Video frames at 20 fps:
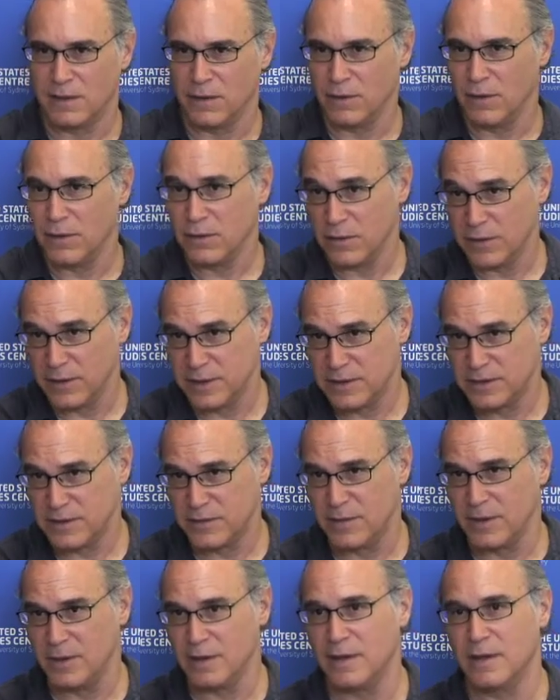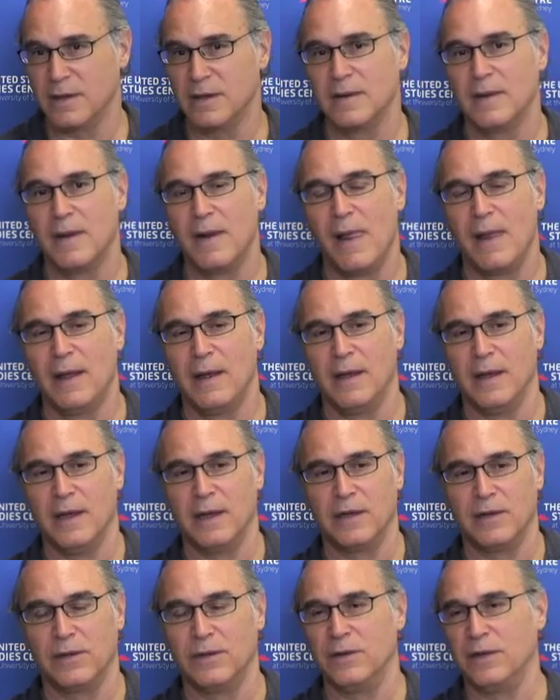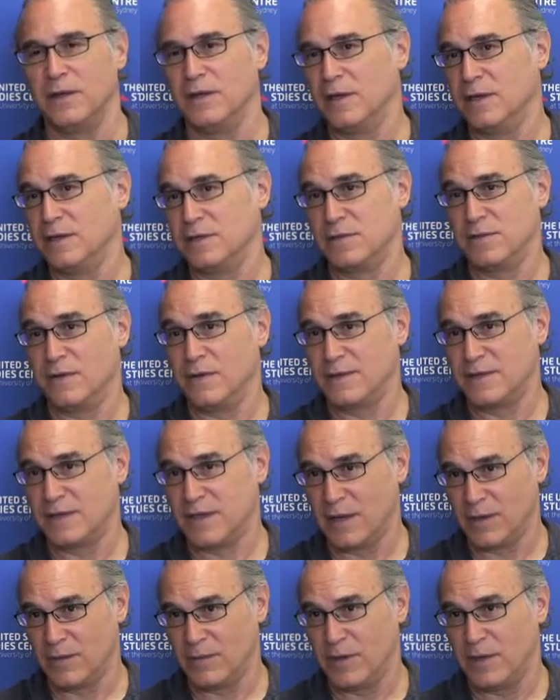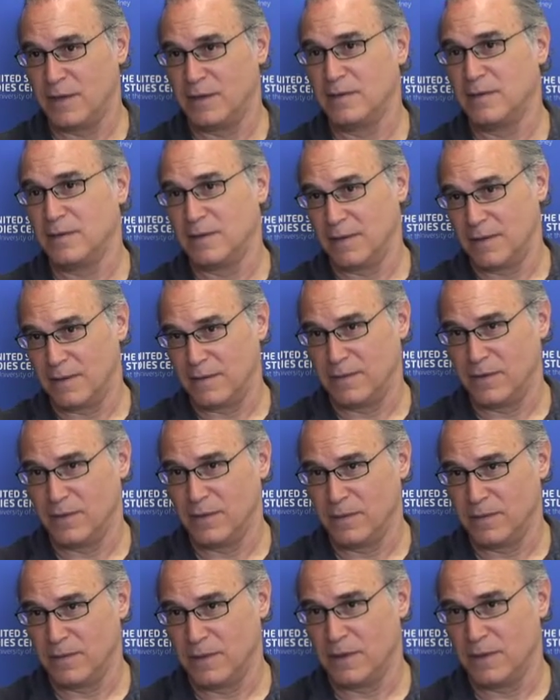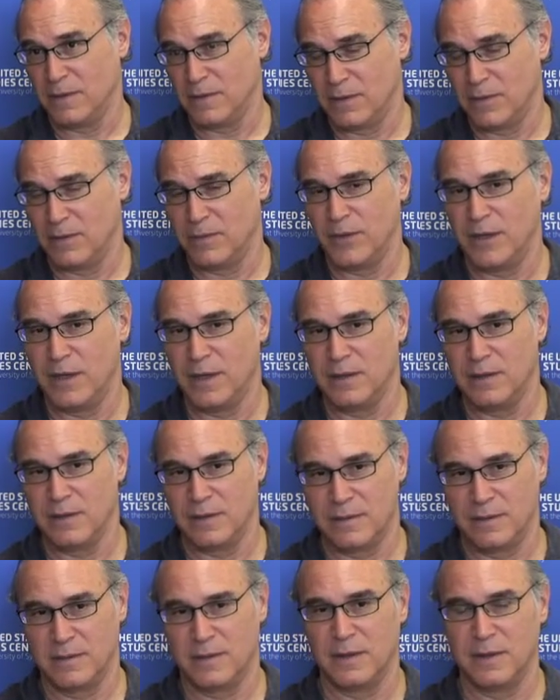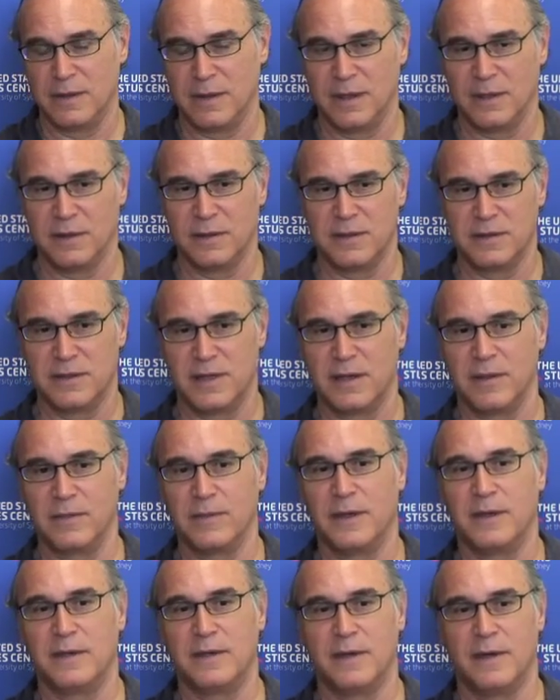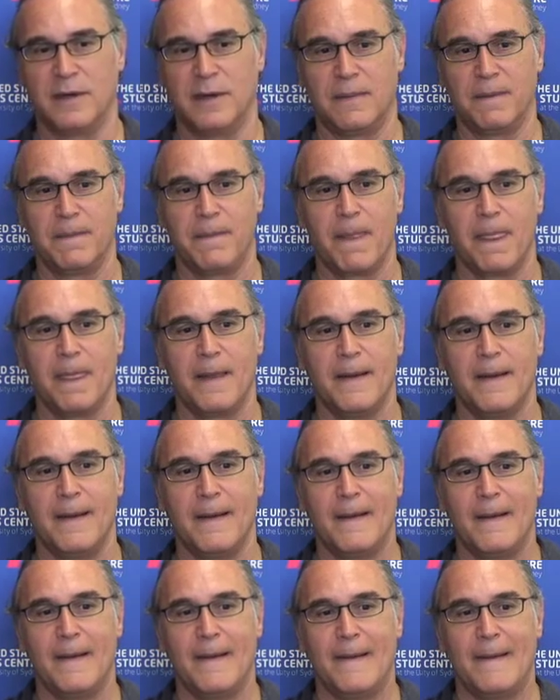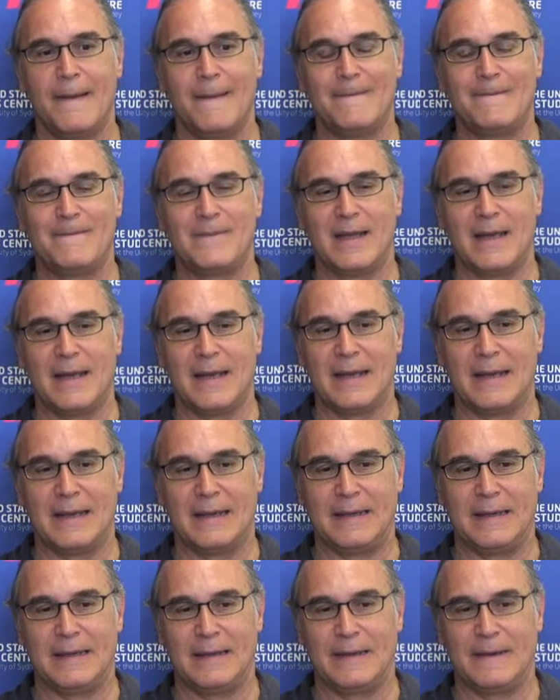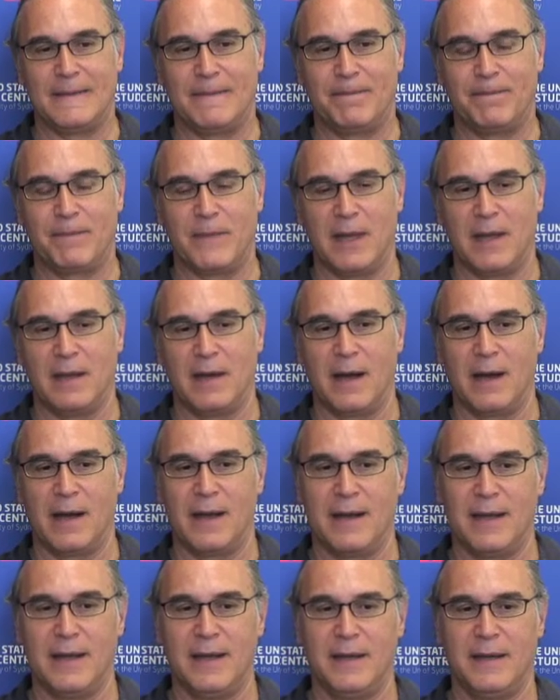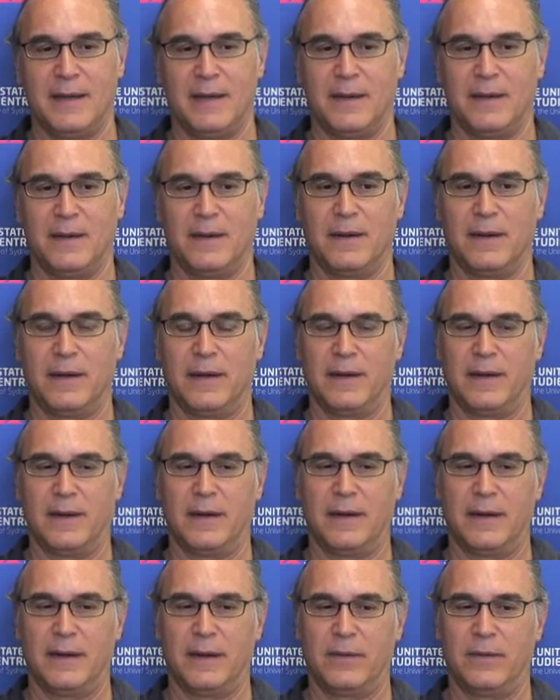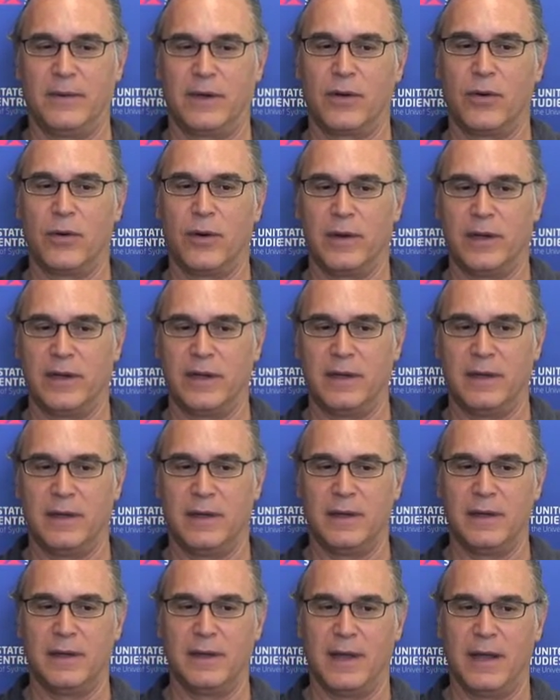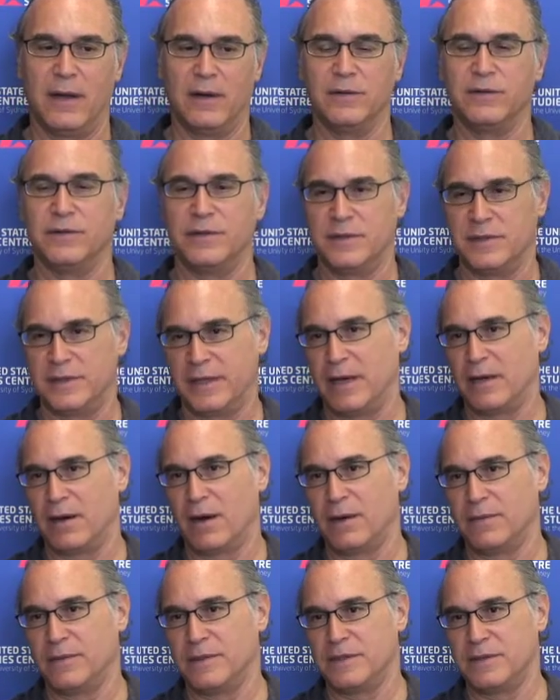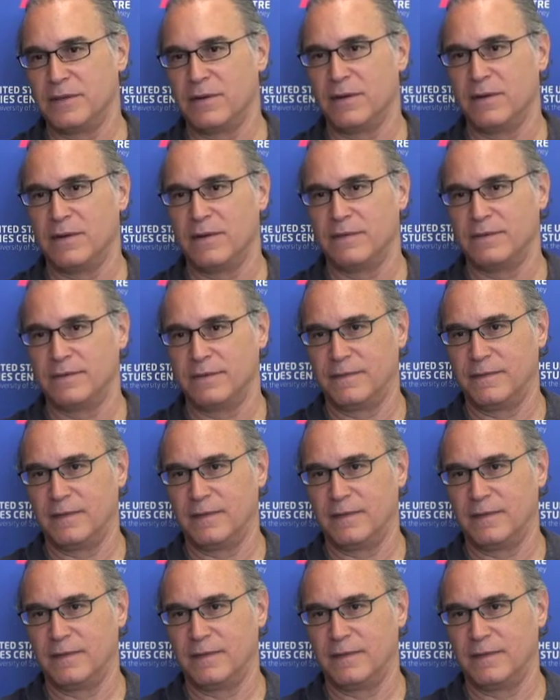local history there, including the history of settlement, of European or English settlement there. And I recorded elders at our reserve